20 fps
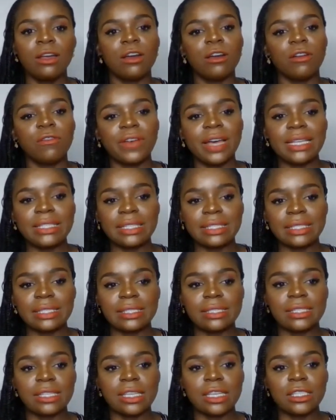her fastest
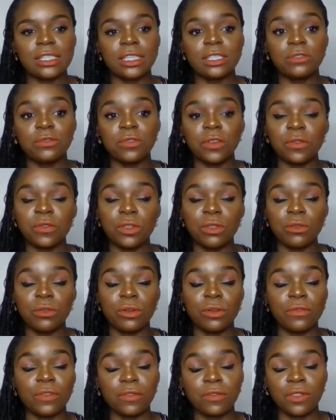this season is
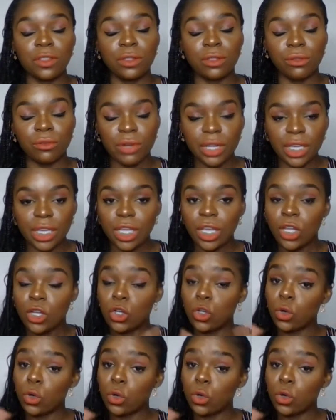53:53.